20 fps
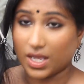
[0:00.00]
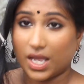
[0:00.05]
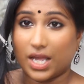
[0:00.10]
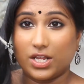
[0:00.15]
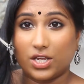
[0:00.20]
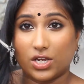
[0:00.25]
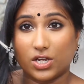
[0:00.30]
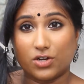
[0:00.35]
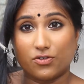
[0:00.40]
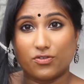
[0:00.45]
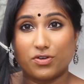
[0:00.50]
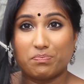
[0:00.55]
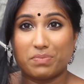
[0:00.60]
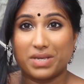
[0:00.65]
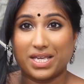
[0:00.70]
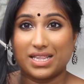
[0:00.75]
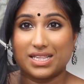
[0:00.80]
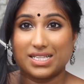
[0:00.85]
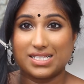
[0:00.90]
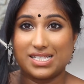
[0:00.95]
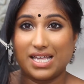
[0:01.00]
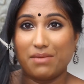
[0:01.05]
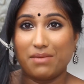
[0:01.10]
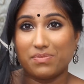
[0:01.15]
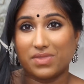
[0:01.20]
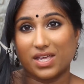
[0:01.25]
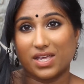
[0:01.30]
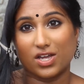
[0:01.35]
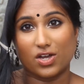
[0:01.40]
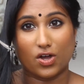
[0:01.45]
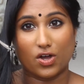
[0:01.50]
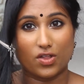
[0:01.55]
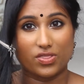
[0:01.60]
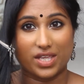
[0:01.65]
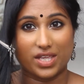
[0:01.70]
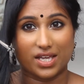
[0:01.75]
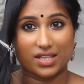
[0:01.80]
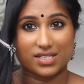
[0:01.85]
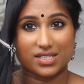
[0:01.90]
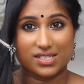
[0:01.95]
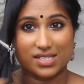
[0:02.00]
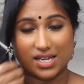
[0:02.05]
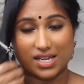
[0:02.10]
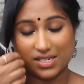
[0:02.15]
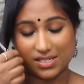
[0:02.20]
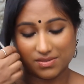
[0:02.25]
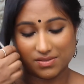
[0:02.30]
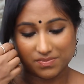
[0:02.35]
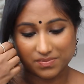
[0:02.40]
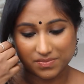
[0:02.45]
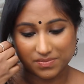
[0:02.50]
And you're going to repeat the same thing on the other side.